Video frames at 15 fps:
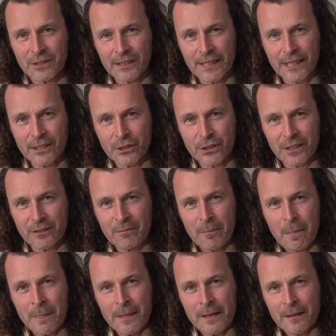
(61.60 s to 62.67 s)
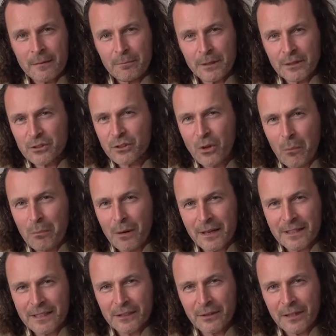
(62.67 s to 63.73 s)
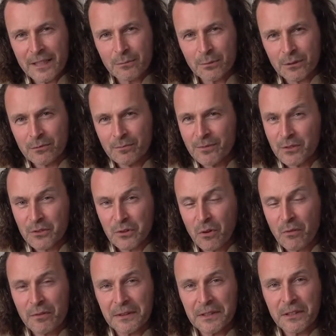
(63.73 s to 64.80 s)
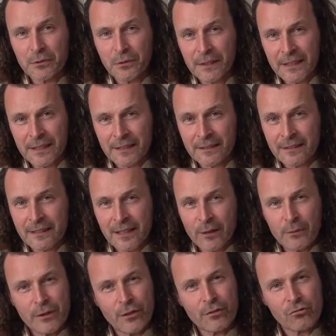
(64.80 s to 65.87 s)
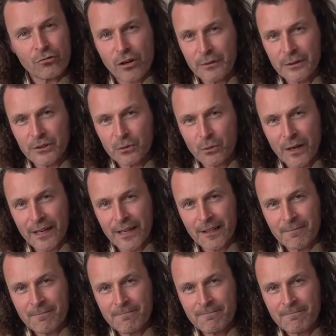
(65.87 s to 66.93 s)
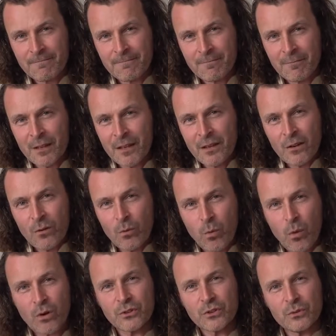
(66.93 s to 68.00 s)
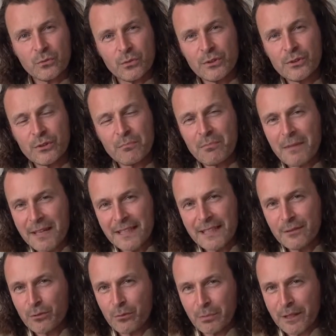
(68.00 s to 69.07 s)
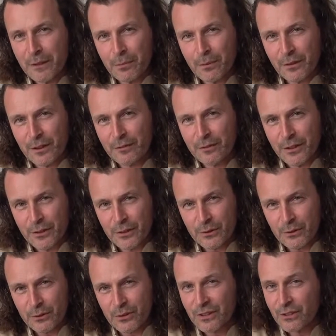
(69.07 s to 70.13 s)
in the kitchen. But it's not biodegradable, it's not very green, and we throw it away. What would medieval people have used